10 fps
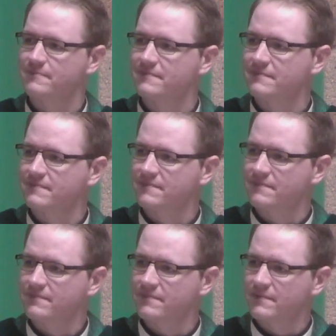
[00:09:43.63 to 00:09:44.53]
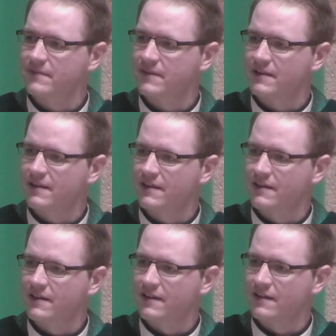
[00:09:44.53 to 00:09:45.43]

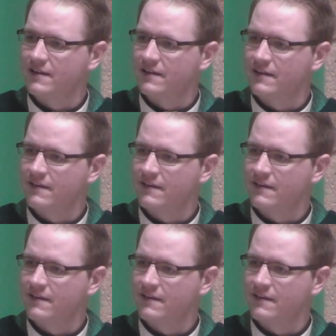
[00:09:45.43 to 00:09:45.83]
No one is speaking in this clip.